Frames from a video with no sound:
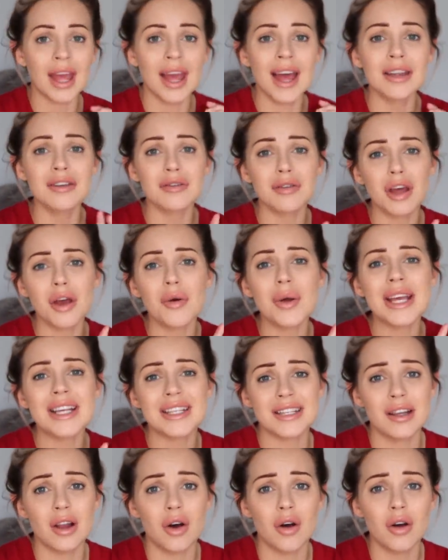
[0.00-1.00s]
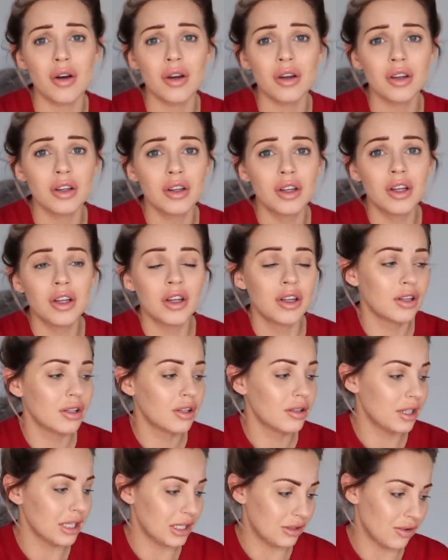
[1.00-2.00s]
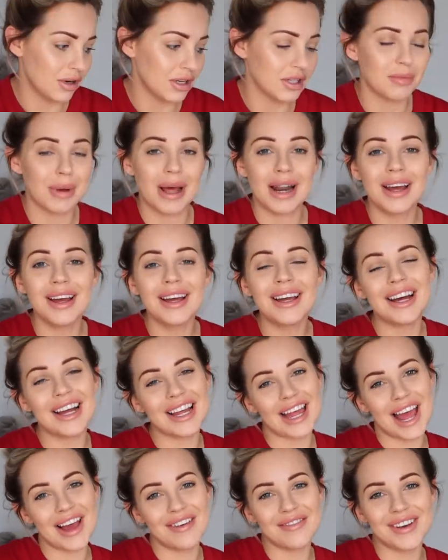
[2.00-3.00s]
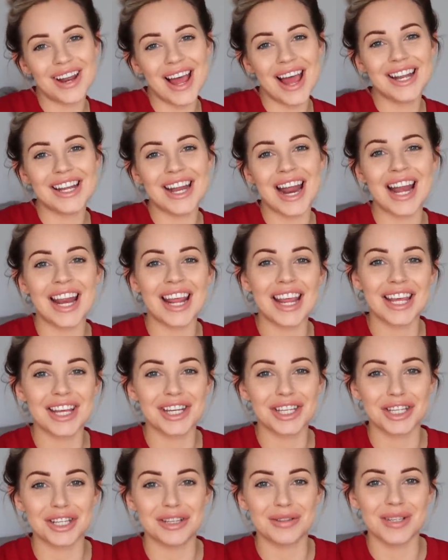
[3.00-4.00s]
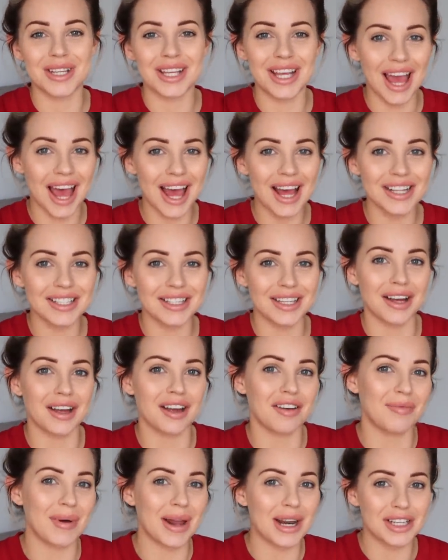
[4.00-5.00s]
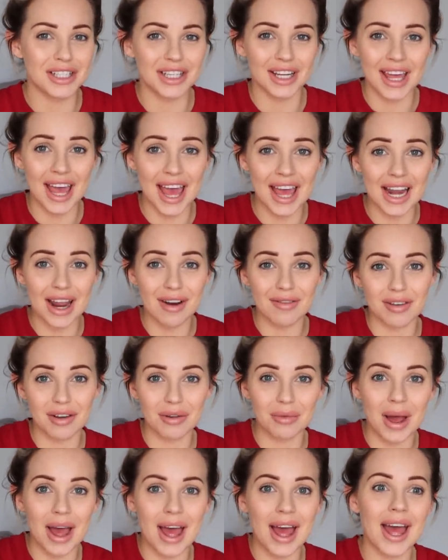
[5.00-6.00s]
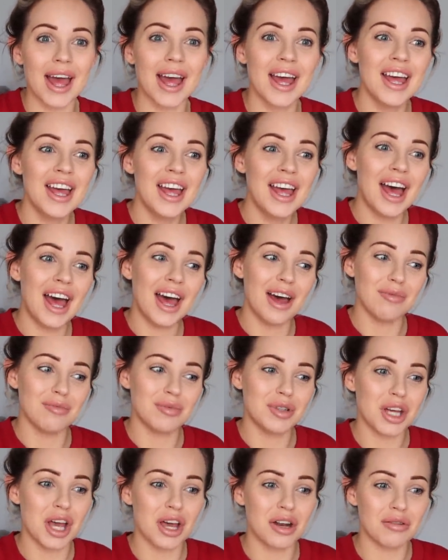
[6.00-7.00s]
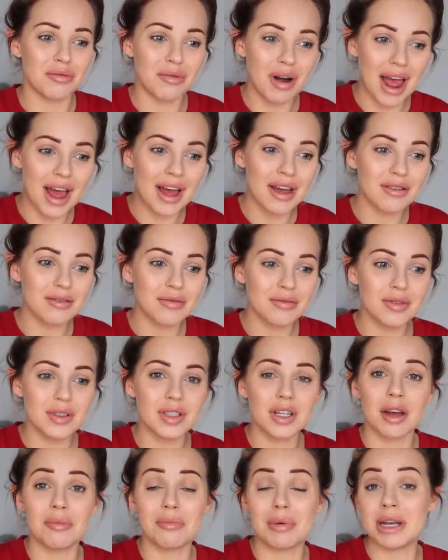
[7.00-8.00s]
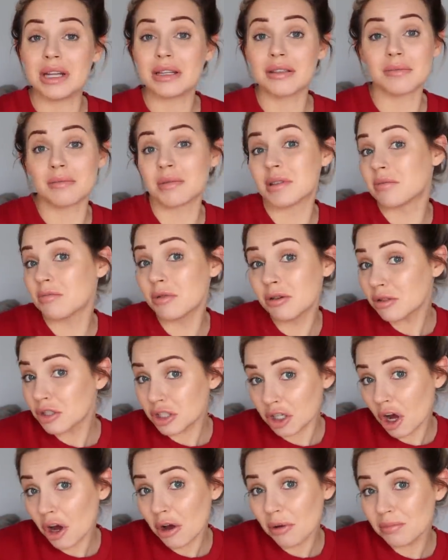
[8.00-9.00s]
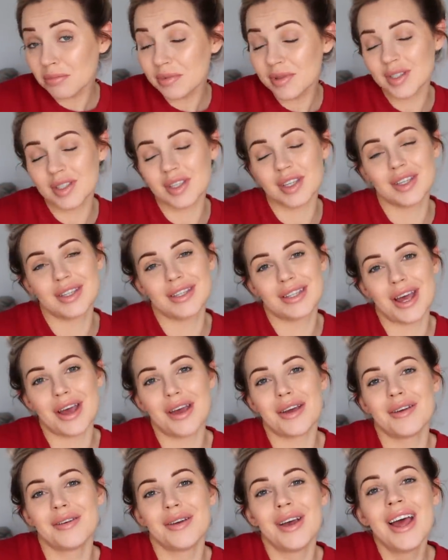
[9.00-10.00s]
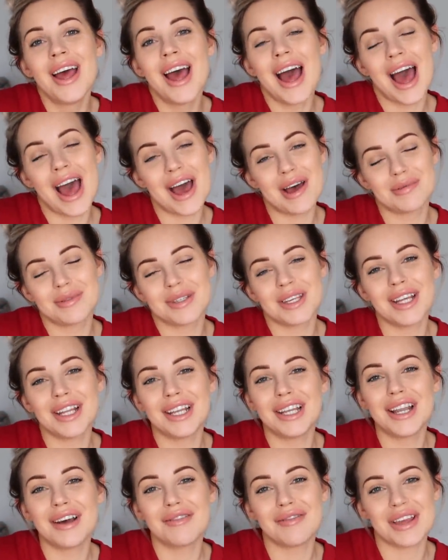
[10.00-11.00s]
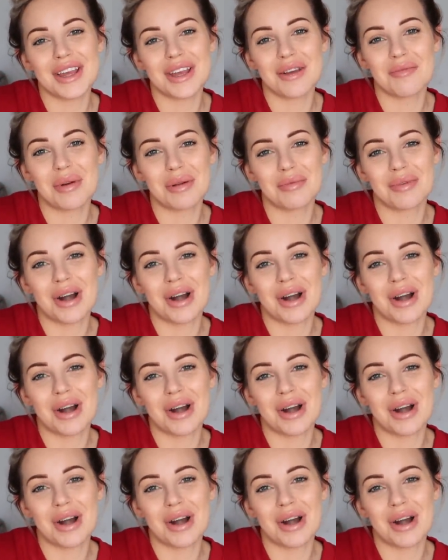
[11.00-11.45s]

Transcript: And although it is long, there's Rosabella, I haven't had any issues yet. Like, I've managed to get in everywhere, turn around. I've been in some small shops, so absolutely loving my